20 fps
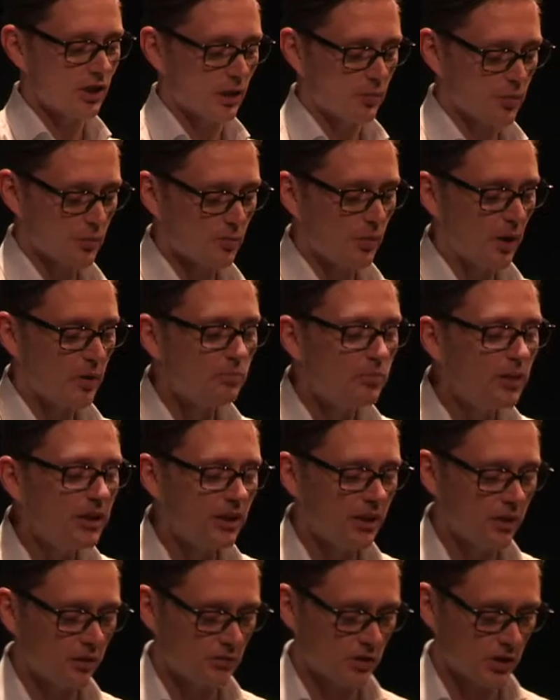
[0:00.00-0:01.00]
shapes, make
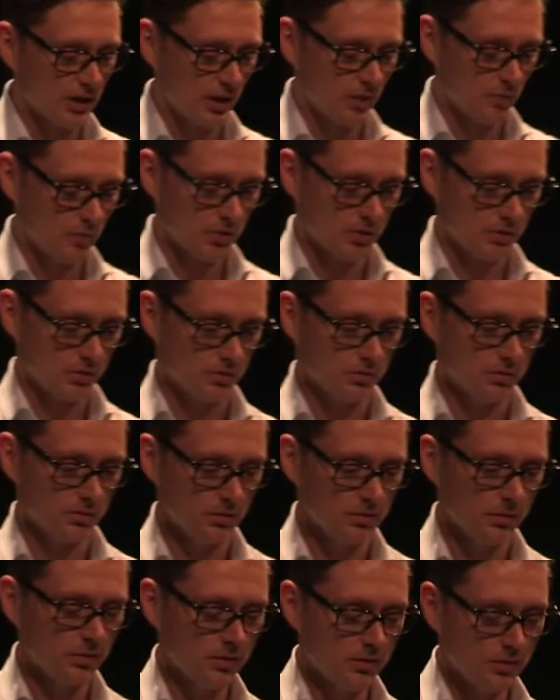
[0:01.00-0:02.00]
meaning of shapes,
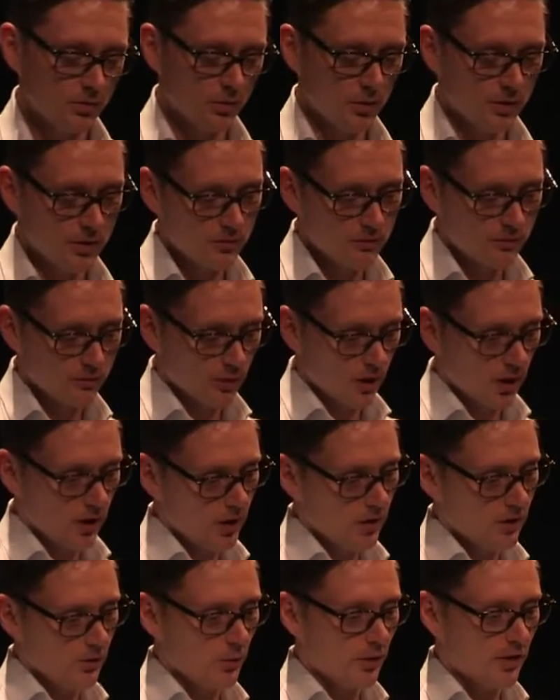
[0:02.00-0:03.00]
the way they
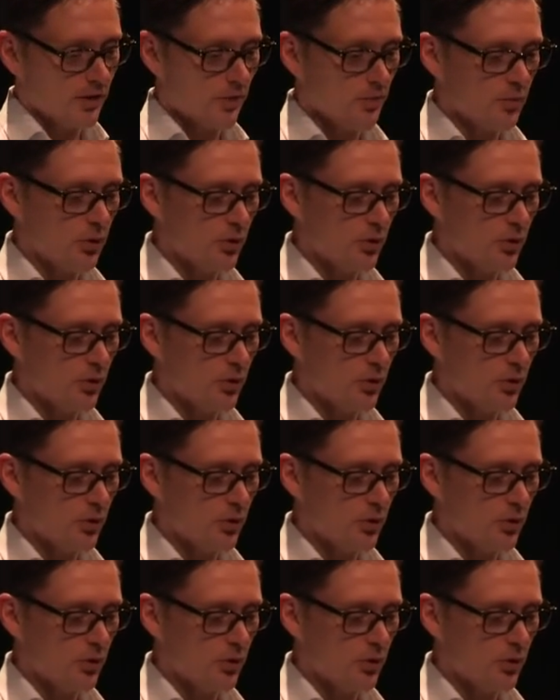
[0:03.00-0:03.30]
flow, the way they